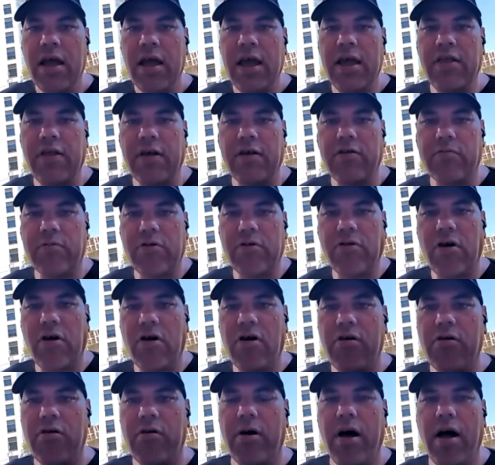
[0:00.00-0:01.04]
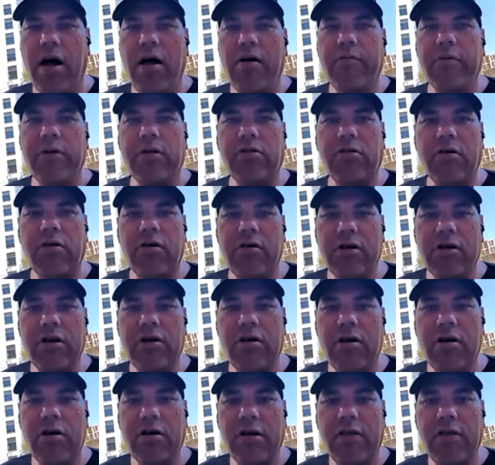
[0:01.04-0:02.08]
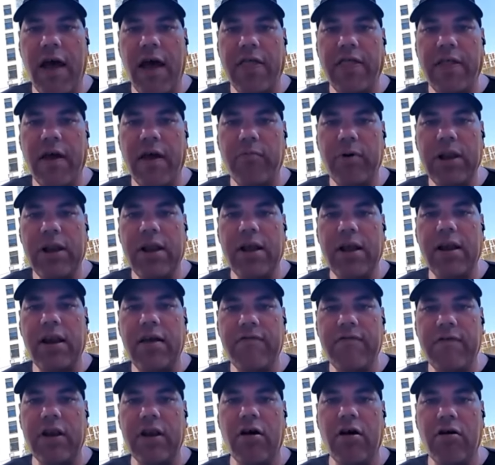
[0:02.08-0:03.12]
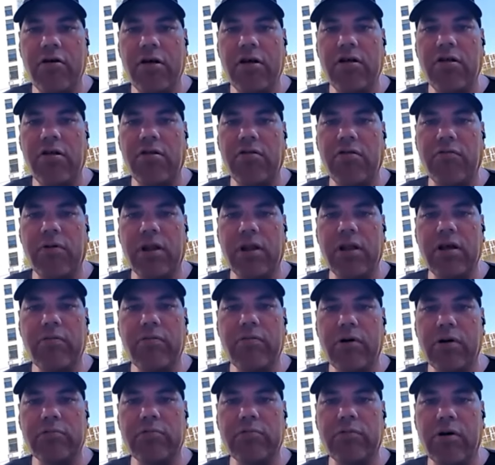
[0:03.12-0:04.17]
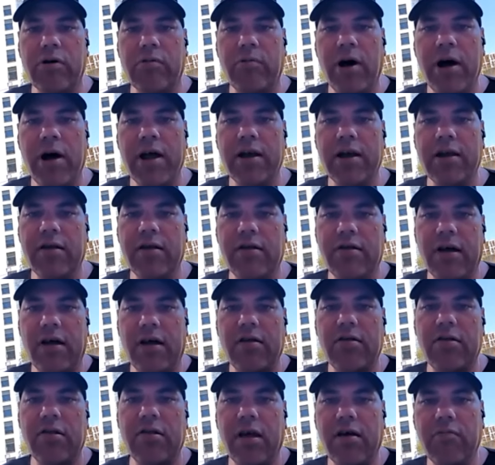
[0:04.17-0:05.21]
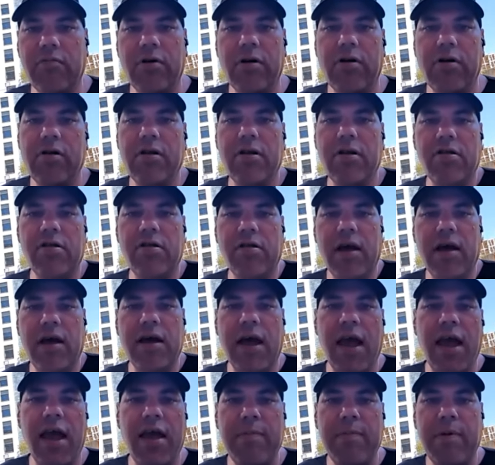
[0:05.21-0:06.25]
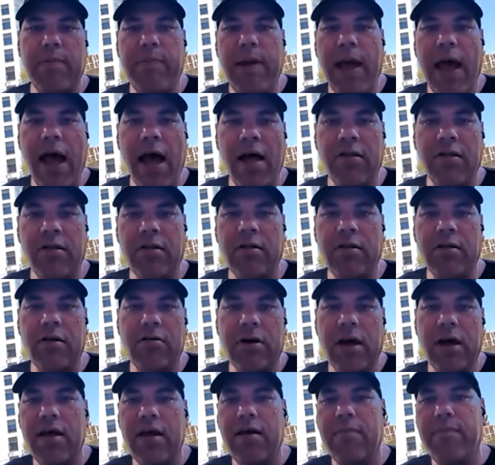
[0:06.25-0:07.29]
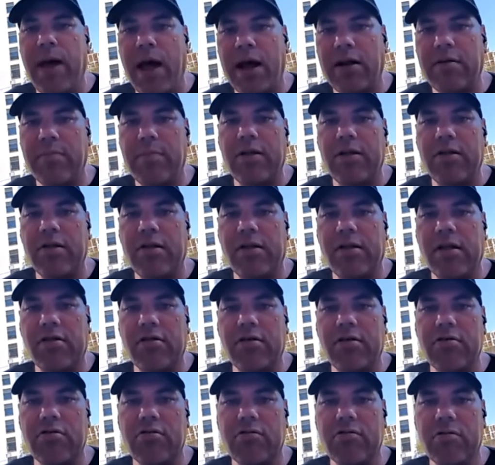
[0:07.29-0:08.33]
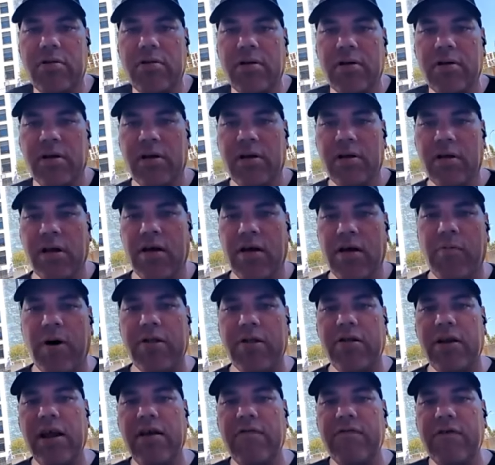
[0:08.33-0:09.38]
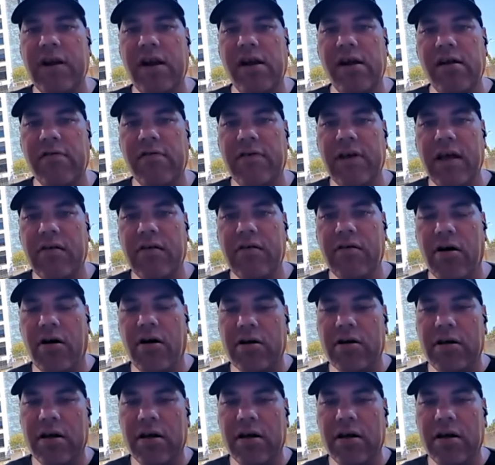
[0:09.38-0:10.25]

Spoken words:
He thinks we're so inert to that we didn't even notice really World War One. It's like it came, it passed. Okay, back to business as usual. It wasn't even an event.